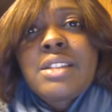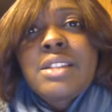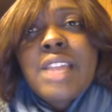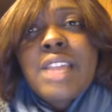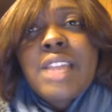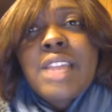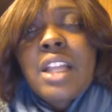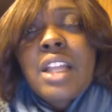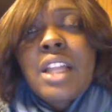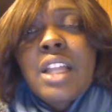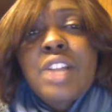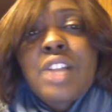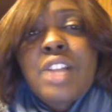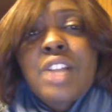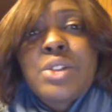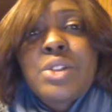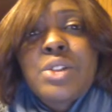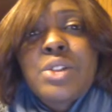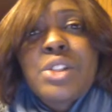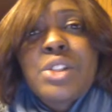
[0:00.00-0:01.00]

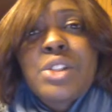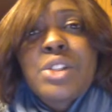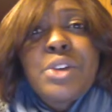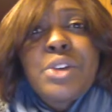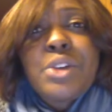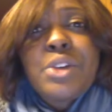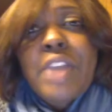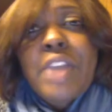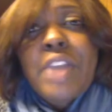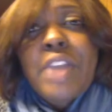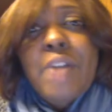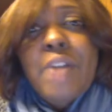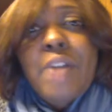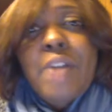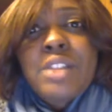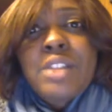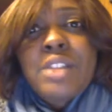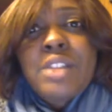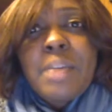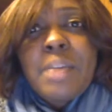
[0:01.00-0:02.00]
psychological sit on your
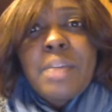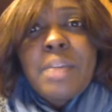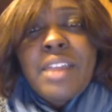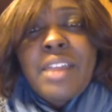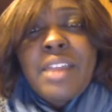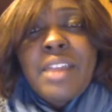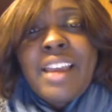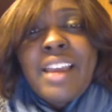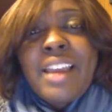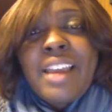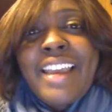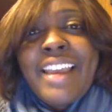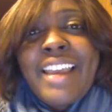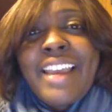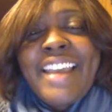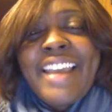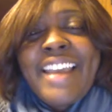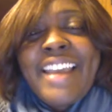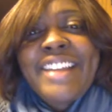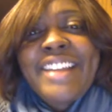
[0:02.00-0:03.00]
couch type thing
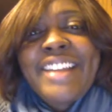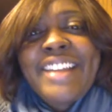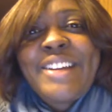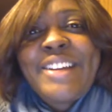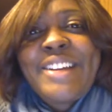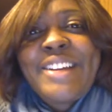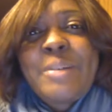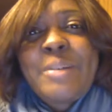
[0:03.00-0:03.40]
and